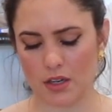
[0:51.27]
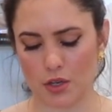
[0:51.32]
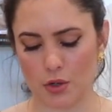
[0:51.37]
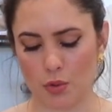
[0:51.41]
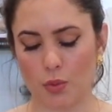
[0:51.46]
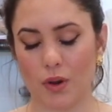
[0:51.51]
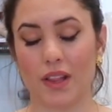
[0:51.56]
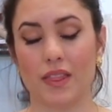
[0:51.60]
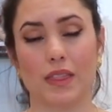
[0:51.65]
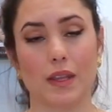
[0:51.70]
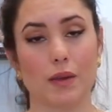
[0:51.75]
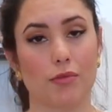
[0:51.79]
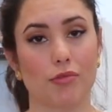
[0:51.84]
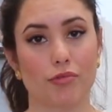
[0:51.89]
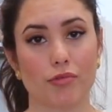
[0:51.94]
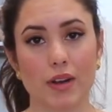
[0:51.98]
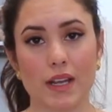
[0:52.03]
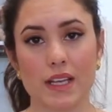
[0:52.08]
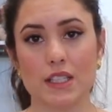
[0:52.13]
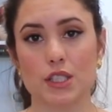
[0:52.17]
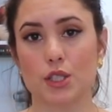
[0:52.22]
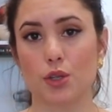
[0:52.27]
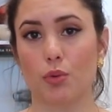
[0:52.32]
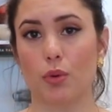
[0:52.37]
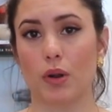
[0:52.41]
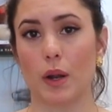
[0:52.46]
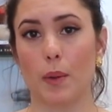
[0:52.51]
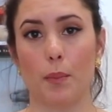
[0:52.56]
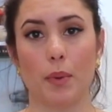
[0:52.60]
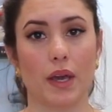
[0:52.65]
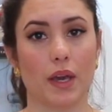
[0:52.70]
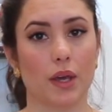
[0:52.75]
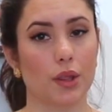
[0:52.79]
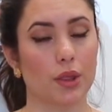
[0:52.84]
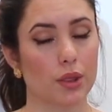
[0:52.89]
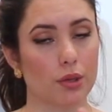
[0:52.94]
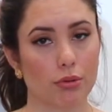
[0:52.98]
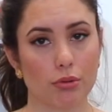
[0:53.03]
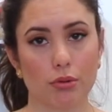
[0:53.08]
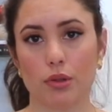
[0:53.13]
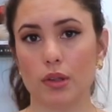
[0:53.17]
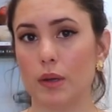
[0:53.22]
You want them rinsed. You want to pick
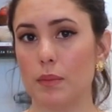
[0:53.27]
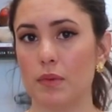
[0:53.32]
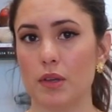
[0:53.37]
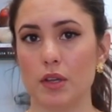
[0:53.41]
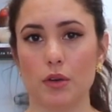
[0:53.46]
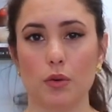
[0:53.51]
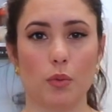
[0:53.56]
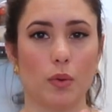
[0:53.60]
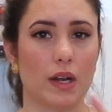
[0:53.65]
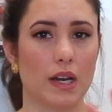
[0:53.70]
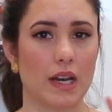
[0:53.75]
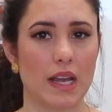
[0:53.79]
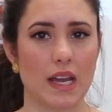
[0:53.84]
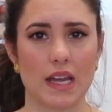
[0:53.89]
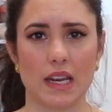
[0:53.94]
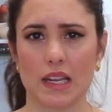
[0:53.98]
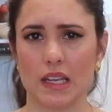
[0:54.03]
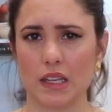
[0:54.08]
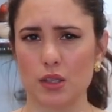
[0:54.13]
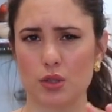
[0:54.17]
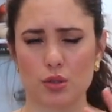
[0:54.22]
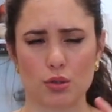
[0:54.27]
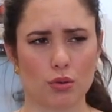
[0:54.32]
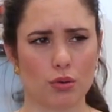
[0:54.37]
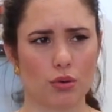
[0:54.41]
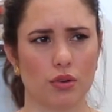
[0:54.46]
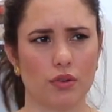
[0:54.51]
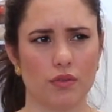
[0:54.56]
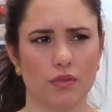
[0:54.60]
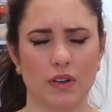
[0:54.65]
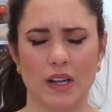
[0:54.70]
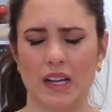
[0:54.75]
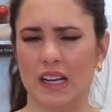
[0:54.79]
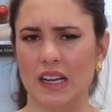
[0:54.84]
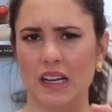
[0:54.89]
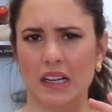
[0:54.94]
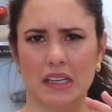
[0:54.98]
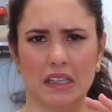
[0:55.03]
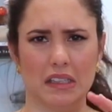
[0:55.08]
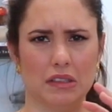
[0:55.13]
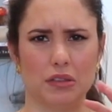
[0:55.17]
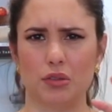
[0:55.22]
through them. You don't want any sort of
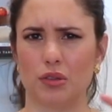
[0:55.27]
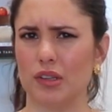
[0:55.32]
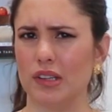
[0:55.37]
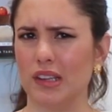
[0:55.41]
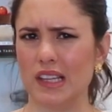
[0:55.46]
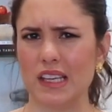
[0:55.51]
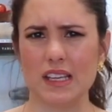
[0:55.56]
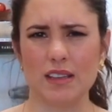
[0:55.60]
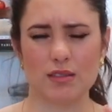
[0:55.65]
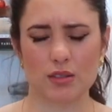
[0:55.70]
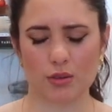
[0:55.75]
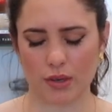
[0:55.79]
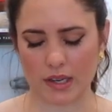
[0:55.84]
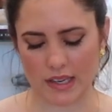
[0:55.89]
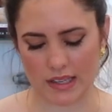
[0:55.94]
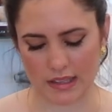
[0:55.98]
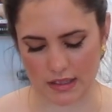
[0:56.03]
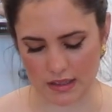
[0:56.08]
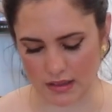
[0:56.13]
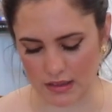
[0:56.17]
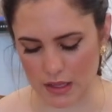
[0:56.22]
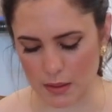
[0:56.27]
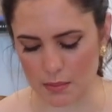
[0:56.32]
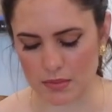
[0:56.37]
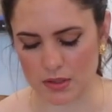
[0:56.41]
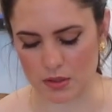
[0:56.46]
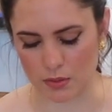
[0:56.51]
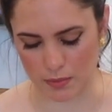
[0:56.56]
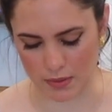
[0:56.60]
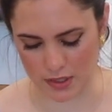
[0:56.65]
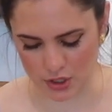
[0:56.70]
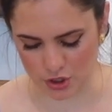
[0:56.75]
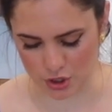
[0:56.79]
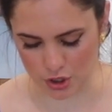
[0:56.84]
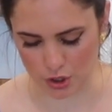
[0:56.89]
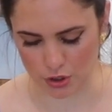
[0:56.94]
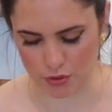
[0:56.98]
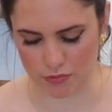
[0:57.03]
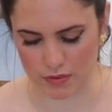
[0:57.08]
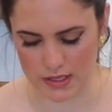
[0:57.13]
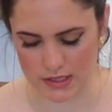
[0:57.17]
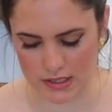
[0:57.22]
little leaves or anything in them, so make sure
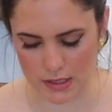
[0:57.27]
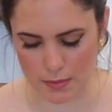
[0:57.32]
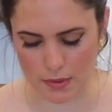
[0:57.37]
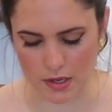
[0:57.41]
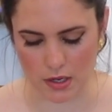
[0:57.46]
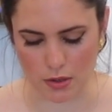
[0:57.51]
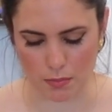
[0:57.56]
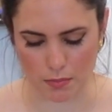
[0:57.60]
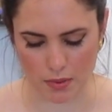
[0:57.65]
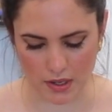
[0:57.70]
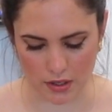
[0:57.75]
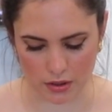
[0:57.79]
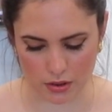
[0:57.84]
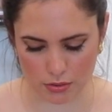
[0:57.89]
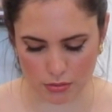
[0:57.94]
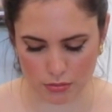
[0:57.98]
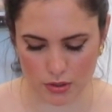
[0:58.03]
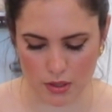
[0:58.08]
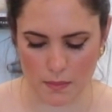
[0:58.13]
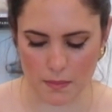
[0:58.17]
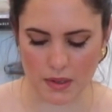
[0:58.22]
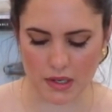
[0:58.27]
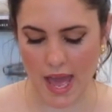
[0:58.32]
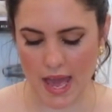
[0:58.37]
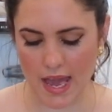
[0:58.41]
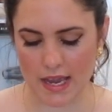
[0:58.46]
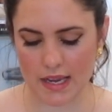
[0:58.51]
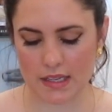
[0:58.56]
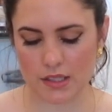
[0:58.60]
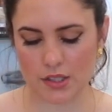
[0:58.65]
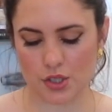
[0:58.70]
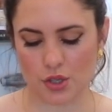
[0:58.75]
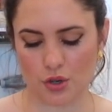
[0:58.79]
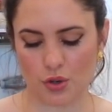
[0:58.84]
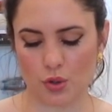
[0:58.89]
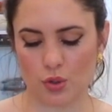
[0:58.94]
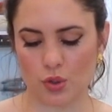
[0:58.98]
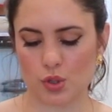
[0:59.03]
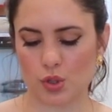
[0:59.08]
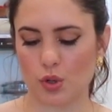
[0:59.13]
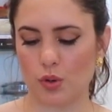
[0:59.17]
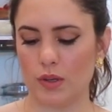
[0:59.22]
you rinse them and you pick through them. Eggs, you're
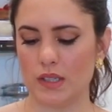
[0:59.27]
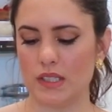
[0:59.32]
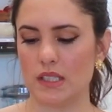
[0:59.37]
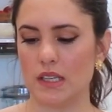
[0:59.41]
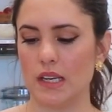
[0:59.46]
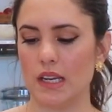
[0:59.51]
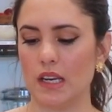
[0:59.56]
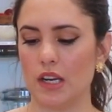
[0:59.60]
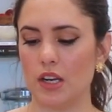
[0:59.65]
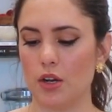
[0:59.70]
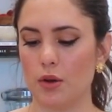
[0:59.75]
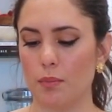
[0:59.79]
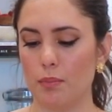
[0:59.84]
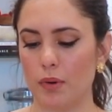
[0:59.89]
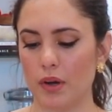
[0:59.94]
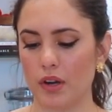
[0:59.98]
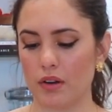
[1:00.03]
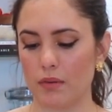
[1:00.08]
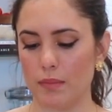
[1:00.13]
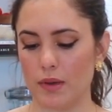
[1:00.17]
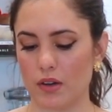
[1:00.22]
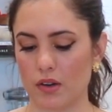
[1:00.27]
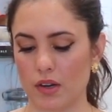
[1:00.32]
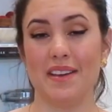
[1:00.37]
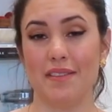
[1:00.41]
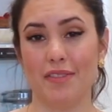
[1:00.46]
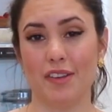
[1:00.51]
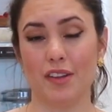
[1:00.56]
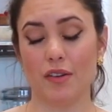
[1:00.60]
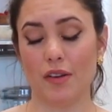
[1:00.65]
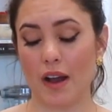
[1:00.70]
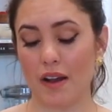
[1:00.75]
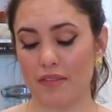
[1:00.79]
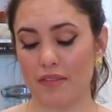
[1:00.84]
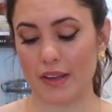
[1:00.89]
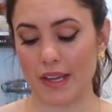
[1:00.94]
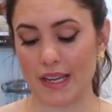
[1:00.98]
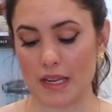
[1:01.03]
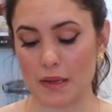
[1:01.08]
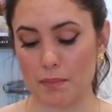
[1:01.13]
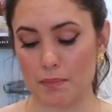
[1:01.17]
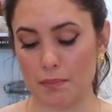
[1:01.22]
also going to need your buttermilk. If you don't
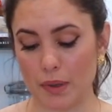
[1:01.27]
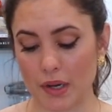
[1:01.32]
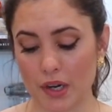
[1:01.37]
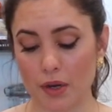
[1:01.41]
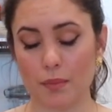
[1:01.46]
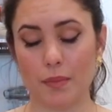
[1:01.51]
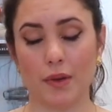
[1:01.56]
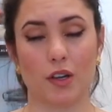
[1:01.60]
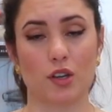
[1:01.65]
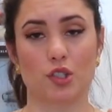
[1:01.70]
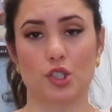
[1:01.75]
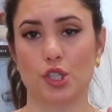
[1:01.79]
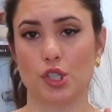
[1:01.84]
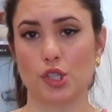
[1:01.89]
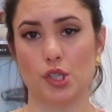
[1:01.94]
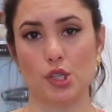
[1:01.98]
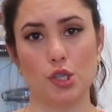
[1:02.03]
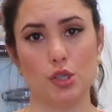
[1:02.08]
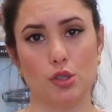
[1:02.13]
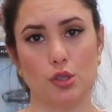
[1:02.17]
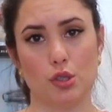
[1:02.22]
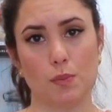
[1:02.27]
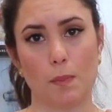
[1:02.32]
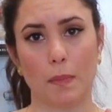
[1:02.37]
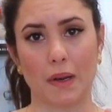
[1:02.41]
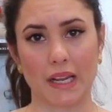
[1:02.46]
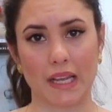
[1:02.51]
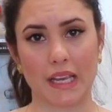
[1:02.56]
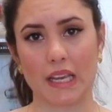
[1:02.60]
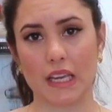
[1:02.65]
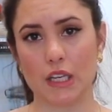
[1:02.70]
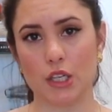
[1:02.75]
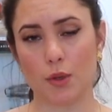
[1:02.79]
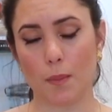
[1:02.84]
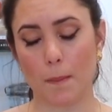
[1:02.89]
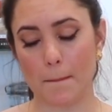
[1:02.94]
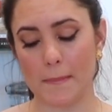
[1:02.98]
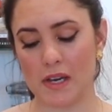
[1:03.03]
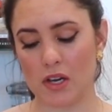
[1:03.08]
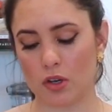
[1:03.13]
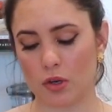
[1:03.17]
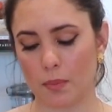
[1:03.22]
any buttermilk, just use
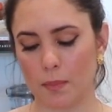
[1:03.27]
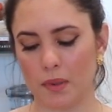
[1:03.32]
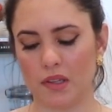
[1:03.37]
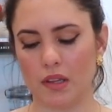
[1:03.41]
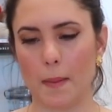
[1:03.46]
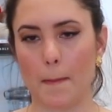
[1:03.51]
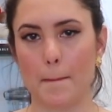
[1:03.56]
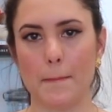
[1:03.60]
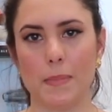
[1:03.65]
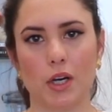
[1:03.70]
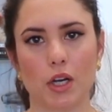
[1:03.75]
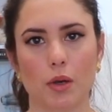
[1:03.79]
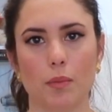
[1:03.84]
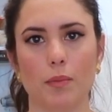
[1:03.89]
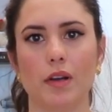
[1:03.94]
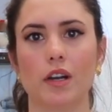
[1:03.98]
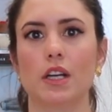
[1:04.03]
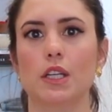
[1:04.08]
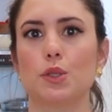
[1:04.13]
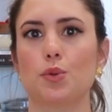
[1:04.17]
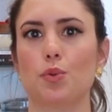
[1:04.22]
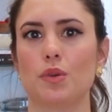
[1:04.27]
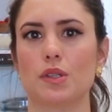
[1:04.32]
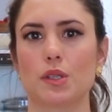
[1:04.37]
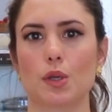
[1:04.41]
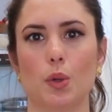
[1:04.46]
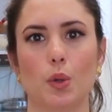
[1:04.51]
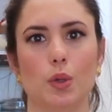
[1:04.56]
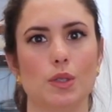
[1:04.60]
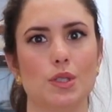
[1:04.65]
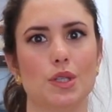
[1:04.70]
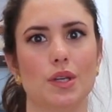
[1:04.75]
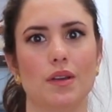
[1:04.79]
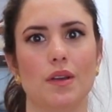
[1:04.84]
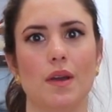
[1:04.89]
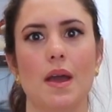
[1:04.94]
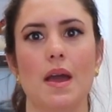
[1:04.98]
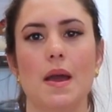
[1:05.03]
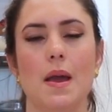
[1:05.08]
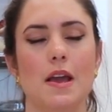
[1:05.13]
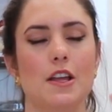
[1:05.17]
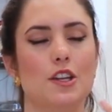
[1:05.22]
plain milk, but the buttermilk is what's going to
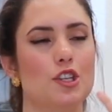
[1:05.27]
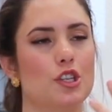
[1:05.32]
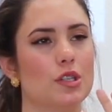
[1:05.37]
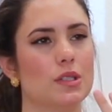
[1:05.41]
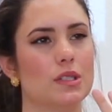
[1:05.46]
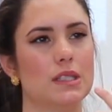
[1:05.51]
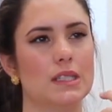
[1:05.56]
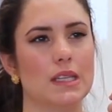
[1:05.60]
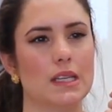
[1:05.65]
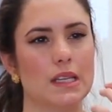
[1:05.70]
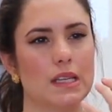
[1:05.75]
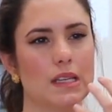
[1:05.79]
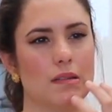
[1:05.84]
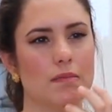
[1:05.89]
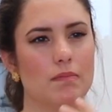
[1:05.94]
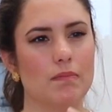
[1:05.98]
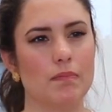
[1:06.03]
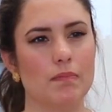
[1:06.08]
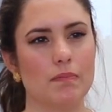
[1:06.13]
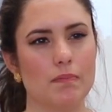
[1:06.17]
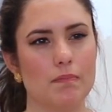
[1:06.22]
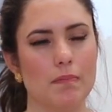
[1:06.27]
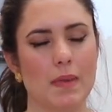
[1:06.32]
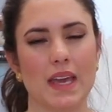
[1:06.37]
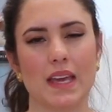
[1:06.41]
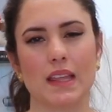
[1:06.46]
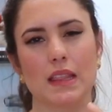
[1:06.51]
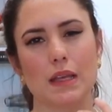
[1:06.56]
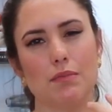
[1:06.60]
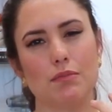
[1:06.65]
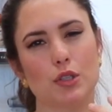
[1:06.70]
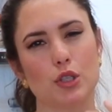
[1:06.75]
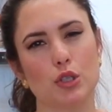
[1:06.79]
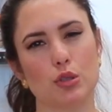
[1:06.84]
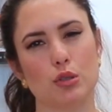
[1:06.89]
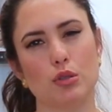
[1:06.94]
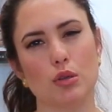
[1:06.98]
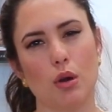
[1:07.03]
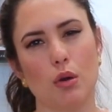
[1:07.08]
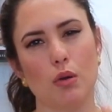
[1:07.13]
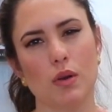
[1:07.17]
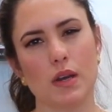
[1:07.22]
just make them
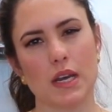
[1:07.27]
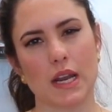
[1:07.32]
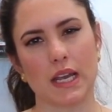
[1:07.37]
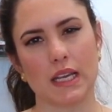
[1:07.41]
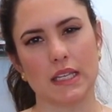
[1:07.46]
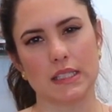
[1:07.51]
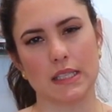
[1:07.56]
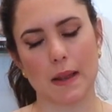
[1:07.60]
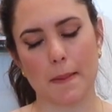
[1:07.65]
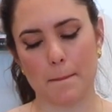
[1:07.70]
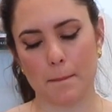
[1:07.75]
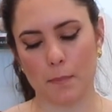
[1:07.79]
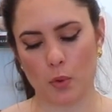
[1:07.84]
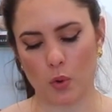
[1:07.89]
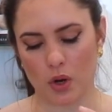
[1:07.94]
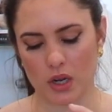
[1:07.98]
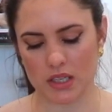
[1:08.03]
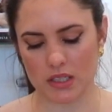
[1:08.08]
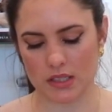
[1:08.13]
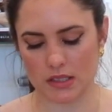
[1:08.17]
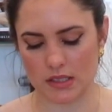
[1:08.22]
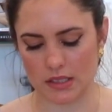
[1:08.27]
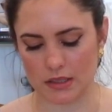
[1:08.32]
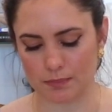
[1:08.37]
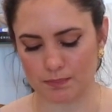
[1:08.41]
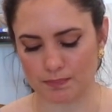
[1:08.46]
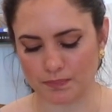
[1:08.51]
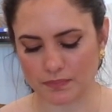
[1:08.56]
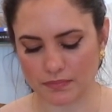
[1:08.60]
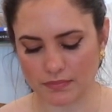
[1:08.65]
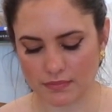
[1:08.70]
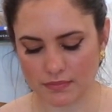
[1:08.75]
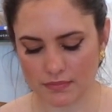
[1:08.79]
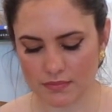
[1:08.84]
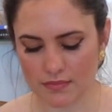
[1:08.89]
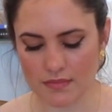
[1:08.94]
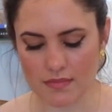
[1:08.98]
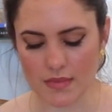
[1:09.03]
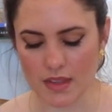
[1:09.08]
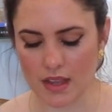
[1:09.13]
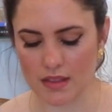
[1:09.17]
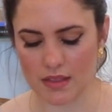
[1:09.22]
so nice and moist
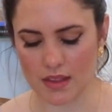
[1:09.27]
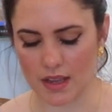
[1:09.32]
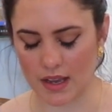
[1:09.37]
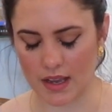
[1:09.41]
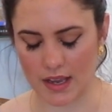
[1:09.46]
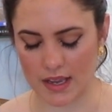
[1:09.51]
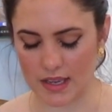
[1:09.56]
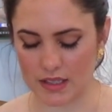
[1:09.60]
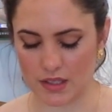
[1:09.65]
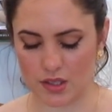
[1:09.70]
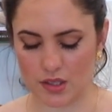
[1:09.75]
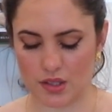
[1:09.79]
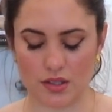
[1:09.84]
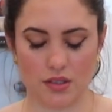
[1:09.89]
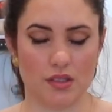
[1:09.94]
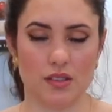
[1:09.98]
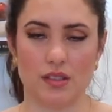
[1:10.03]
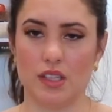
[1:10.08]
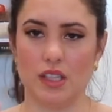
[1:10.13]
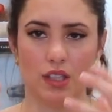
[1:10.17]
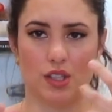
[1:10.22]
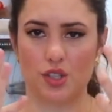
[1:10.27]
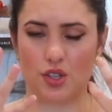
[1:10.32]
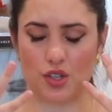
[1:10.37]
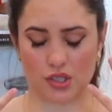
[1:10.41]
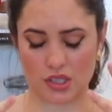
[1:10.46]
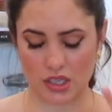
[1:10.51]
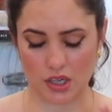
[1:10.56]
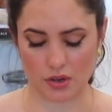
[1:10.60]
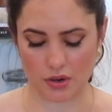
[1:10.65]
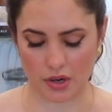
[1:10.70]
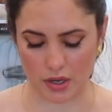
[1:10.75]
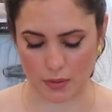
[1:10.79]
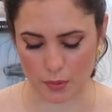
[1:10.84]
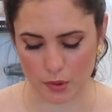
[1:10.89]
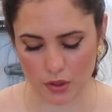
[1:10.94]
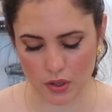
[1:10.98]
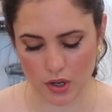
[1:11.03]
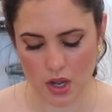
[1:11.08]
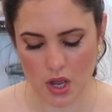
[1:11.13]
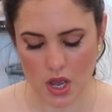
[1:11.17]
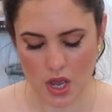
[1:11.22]
that it's just
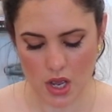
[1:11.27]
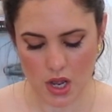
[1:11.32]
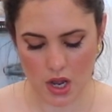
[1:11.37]
incredible.